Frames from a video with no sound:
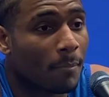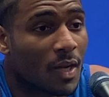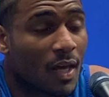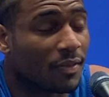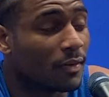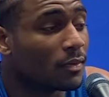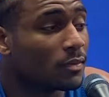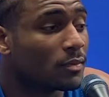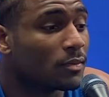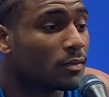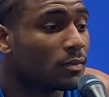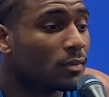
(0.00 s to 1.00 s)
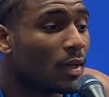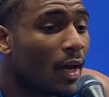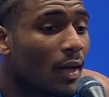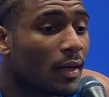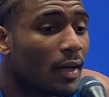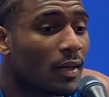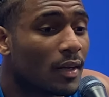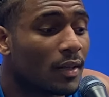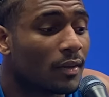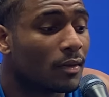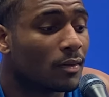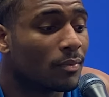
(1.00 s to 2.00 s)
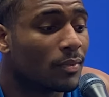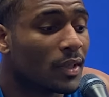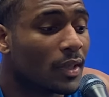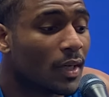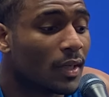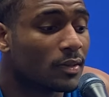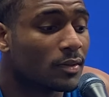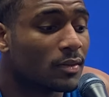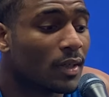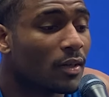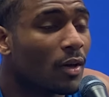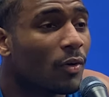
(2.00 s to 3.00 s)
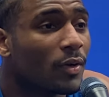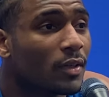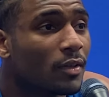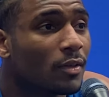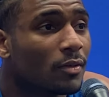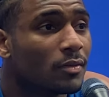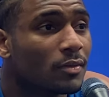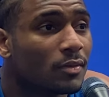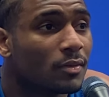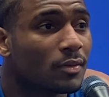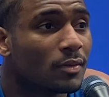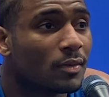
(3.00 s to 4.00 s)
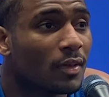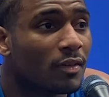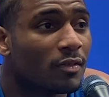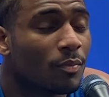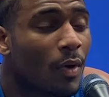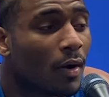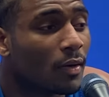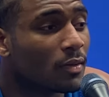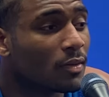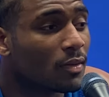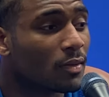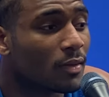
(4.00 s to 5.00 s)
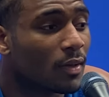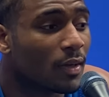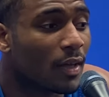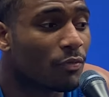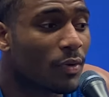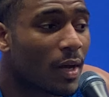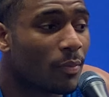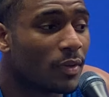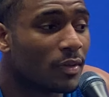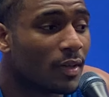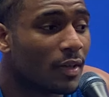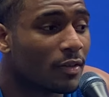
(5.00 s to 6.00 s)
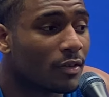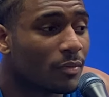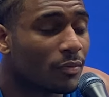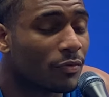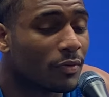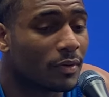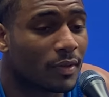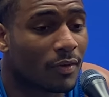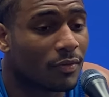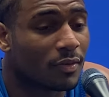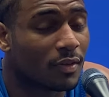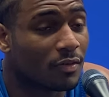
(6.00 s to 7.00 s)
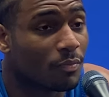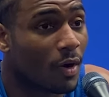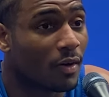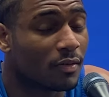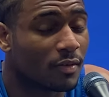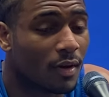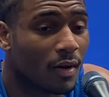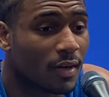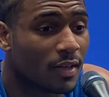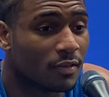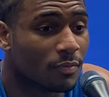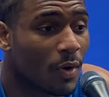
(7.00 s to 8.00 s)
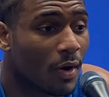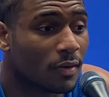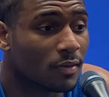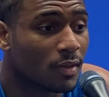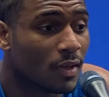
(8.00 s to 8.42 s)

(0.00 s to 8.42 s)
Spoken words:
Nothing. I ain't got nothing because they know what to do. It's March. And that's what I've been telling them for ever since March started. It's March.